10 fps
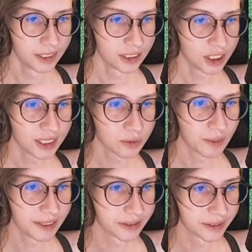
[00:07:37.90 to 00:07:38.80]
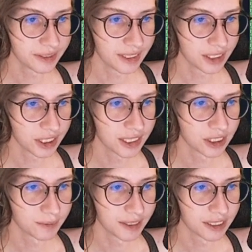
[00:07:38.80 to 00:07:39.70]
Jace Wilder, the
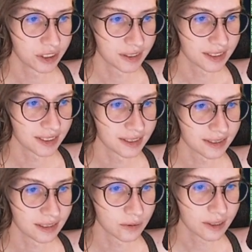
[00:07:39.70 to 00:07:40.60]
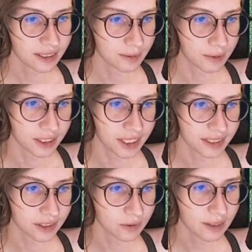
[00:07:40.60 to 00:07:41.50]
education manager at the Tennessee Equality
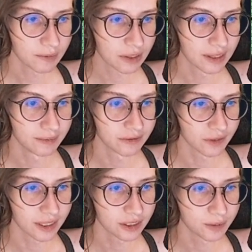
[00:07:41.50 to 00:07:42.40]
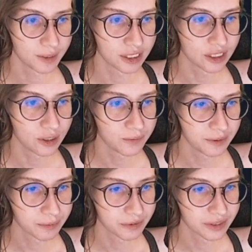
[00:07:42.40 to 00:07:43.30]
Project, described the climate for LGBTQ
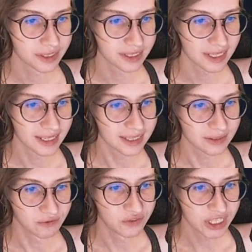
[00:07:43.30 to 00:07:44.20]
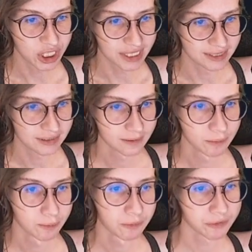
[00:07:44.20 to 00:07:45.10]
people in the state as vicious.
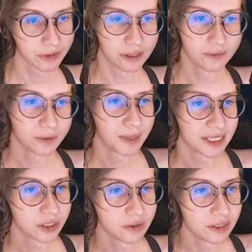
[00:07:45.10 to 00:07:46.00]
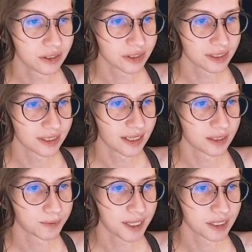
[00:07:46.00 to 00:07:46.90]
Over the past 2 years, the state
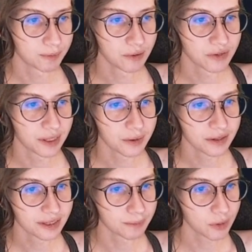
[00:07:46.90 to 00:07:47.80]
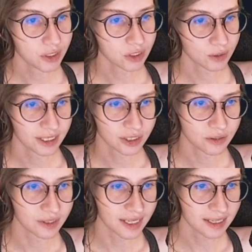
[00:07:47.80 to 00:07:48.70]
has passed both a law that bars trans
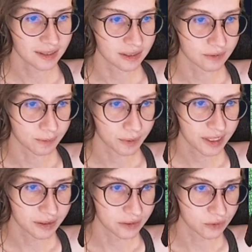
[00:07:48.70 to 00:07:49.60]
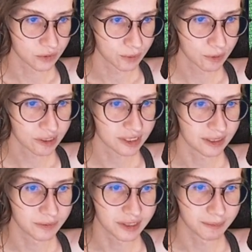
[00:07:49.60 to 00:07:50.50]
student athletes from playing on school sports
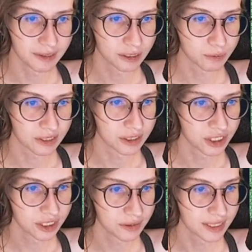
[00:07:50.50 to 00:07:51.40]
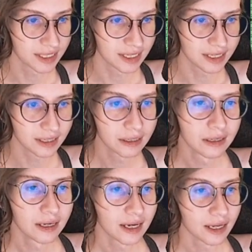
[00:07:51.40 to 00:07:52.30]
teams that match with their gender identity,
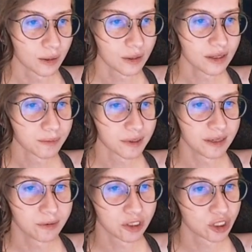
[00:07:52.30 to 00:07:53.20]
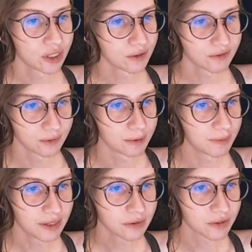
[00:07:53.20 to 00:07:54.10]
and a law that prohibits gender-affirming
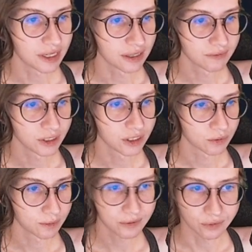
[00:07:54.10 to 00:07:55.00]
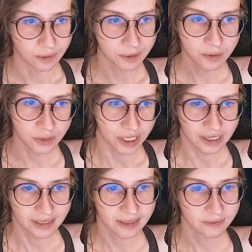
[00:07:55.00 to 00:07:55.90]
medical care for children before puberty,
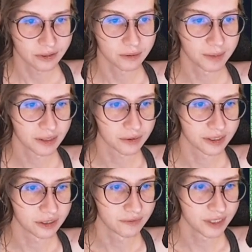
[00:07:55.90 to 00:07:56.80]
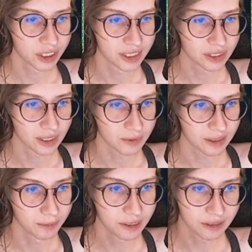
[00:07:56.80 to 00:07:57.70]
even though medical intervention is not
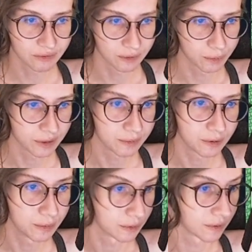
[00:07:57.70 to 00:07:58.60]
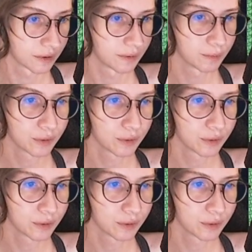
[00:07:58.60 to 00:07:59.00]
recommended for pre-pubertal